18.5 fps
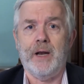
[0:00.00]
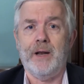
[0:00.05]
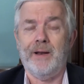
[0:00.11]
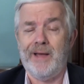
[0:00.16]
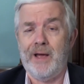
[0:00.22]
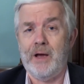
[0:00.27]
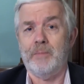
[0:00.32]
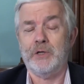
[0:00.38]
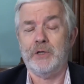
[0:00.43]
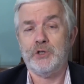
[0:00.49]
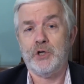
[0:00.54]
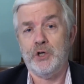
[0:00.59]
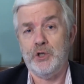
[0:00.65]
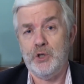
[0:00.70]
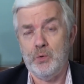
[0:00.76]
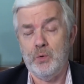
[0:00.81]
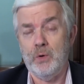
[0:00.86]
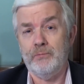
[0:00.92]
And how much
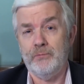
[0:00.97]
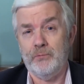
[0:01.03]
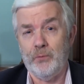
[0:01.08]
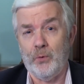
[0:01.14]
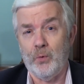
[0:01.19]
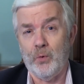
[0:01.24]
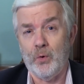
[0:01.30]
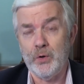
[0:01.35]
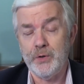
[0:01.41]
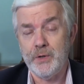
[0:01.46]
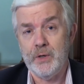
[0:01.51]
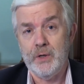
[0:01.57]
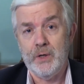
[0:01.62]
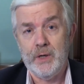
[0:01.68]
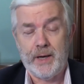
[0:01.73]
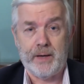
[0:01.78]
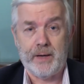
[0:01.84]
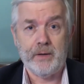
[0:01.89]
can you afford
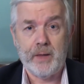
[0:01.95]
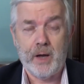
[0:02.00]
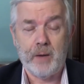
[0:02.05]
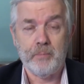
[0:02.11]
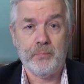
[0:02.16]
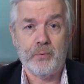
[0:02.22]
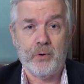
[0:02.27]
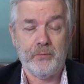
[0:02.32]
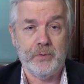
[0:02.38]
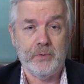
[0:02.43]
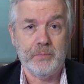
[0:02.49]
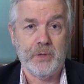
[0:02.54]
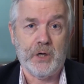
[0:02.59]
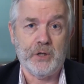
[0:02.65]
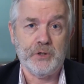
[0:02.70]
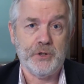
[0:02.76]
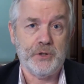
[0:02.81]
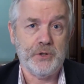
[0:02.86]
out of that profit
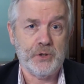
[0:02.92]
margin